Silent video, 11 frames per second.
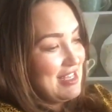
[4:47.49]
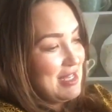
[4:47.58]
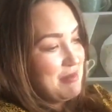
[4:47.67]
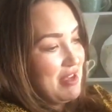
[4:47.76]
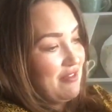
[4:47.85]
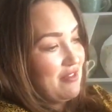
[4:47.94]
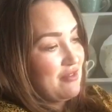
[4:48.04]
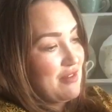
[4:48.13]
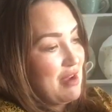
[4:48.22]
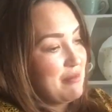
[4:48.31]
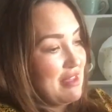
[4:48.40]
I might even
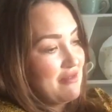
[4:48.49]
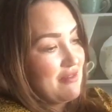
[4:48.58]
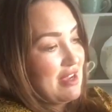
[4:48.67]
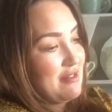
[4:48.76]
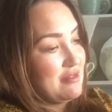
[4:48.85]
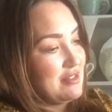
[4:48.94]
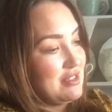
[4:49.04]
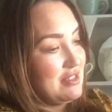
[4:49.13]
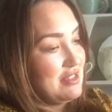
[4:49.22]
wrap that round,